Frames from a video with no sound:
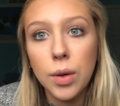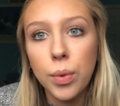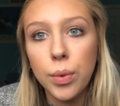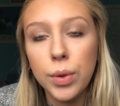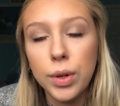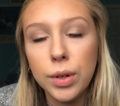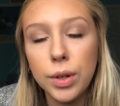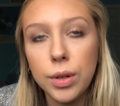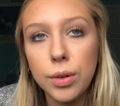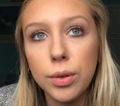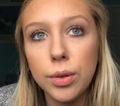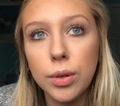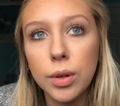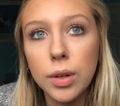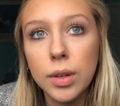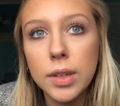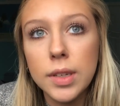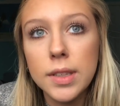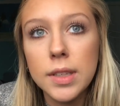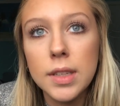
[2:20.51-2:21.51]
when you
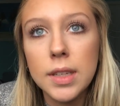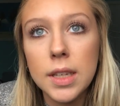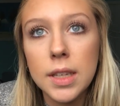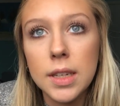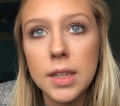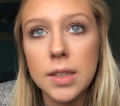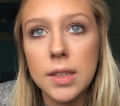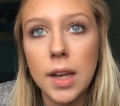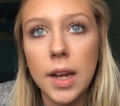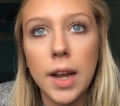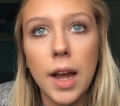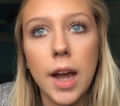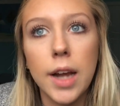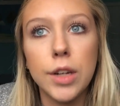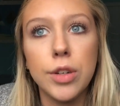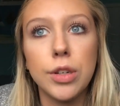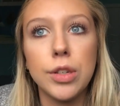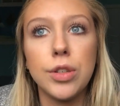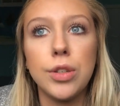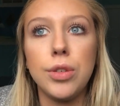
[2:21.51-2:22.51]
see this
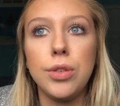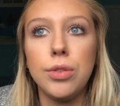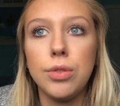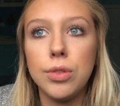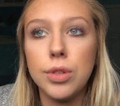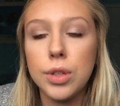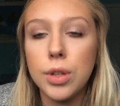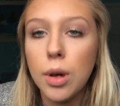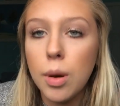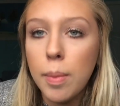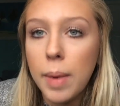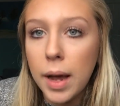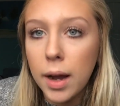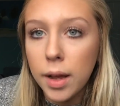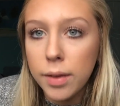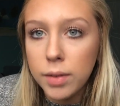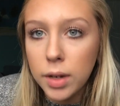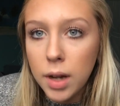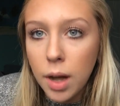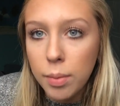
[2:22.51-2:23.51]
psychiatrist, you usually go back
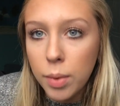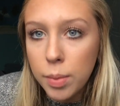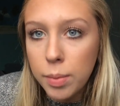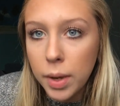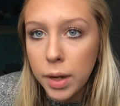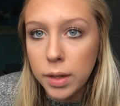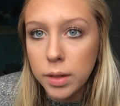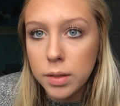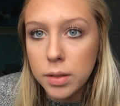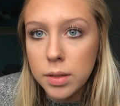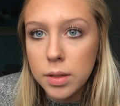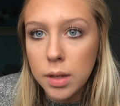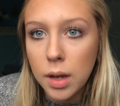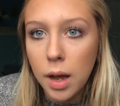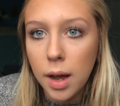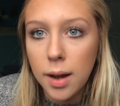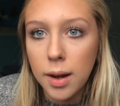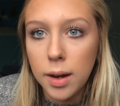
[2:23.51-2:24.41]
every couple months.